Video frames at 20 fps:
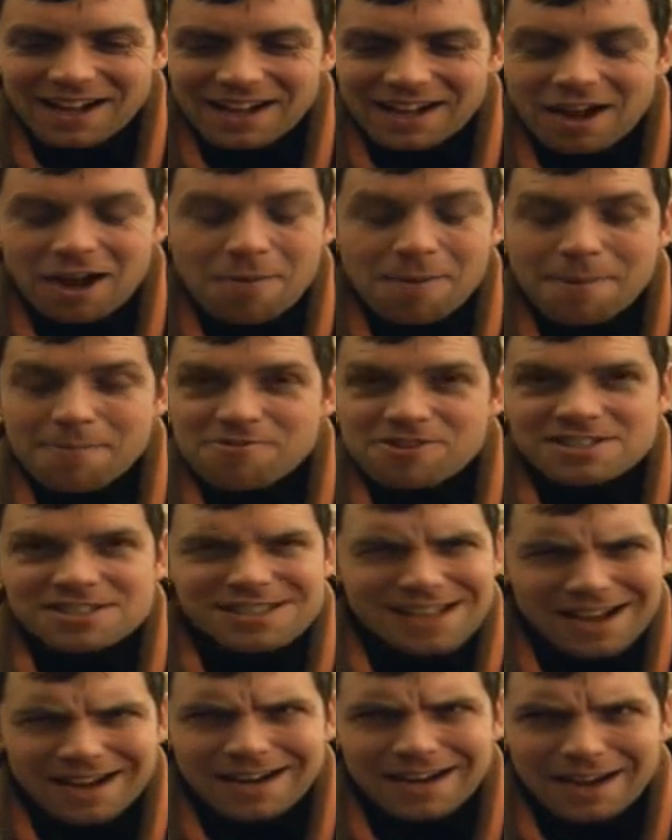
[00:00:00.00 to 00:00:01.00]
can't remember
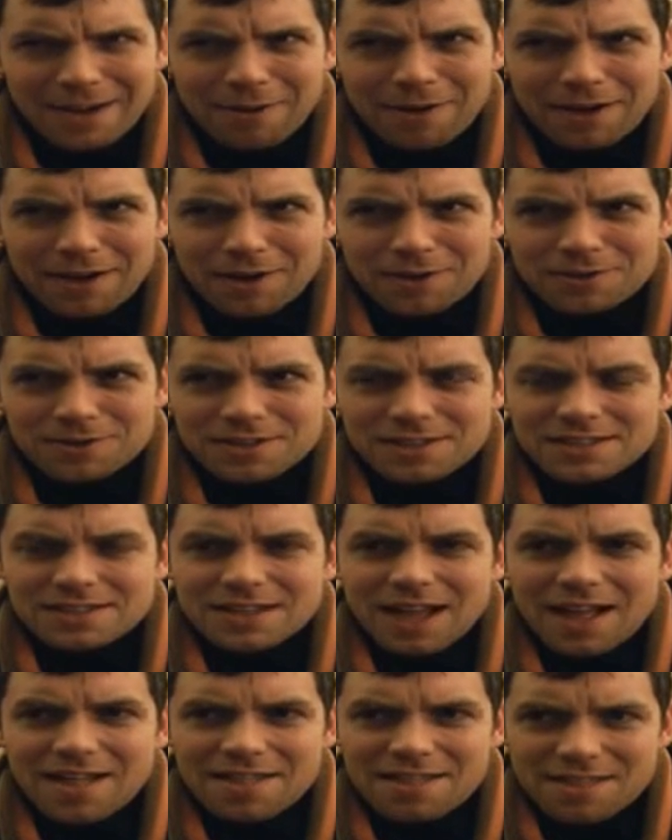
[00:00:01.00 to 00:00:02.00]
exactly how it goes.
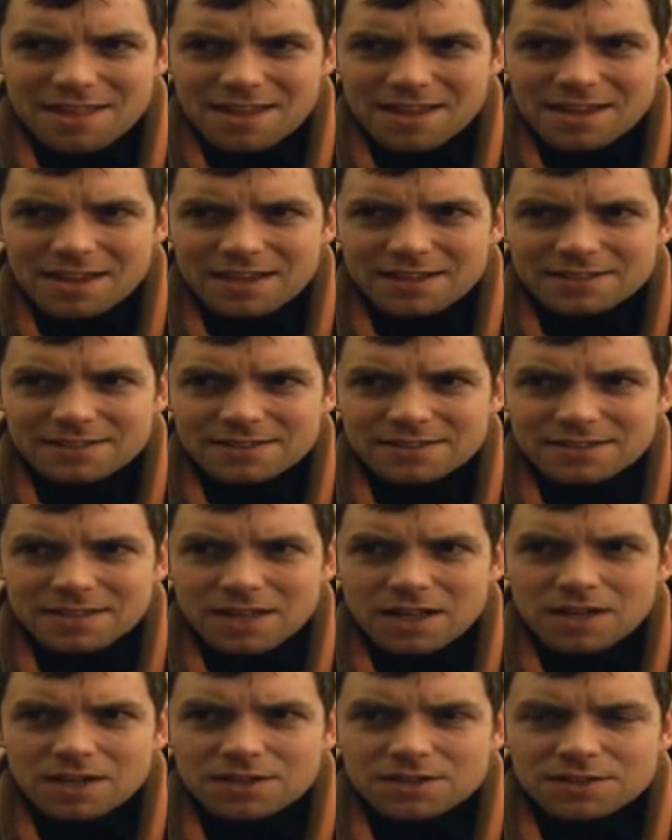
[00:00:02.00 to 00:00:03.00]
It's, I think it's,
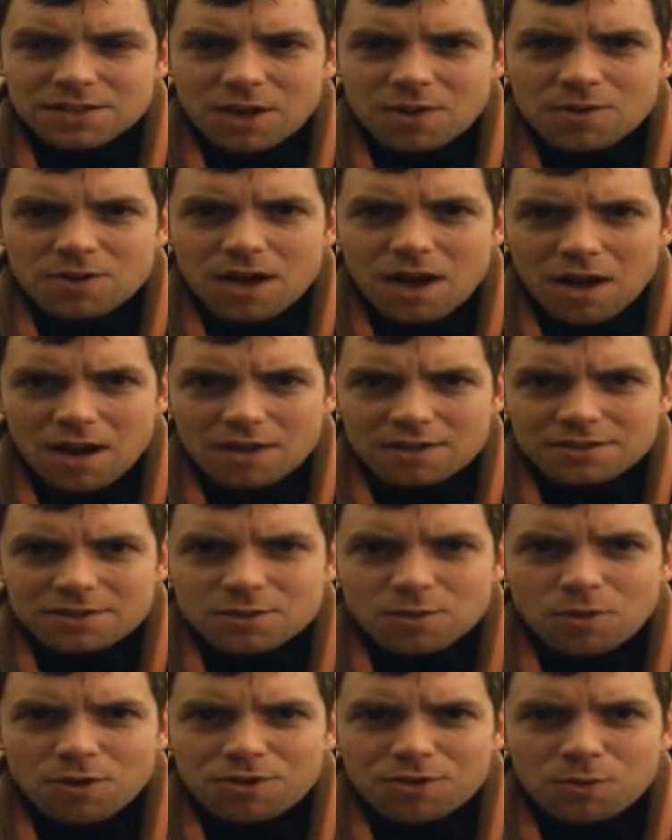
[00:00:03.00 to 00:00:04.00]
don't
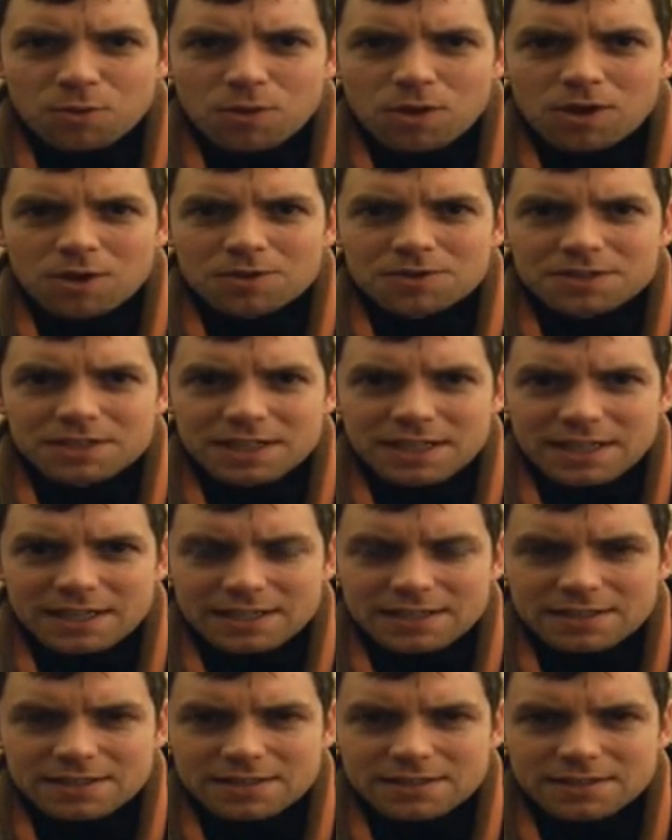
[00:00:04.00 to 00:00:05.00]
ask what the world
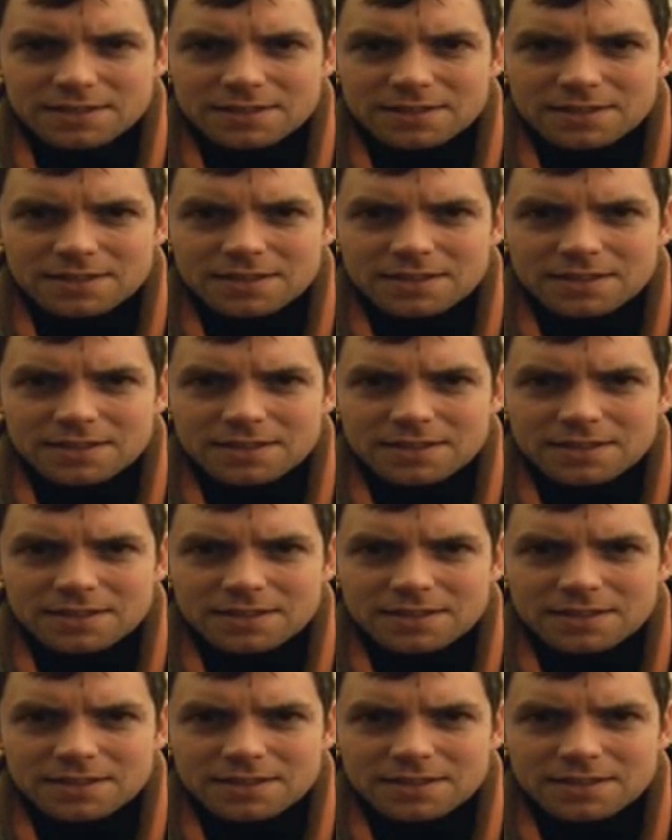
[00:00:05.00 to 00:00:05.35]
needs.